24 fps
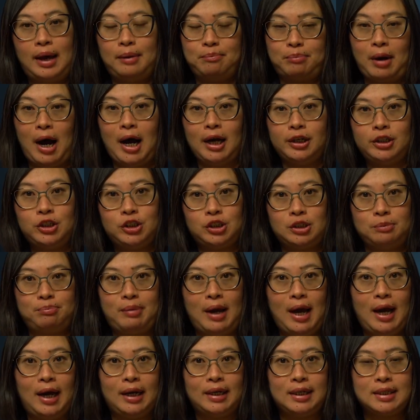and punish the
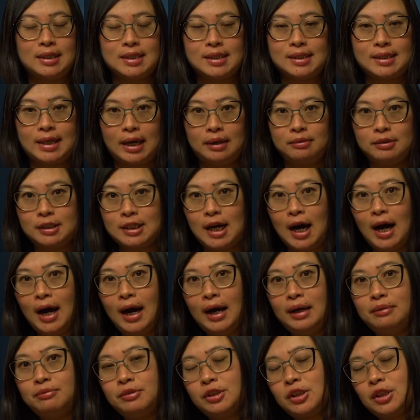bad at the same
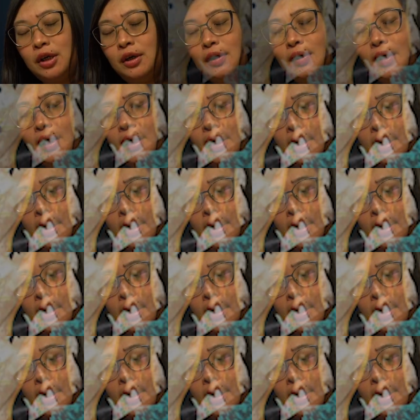time. So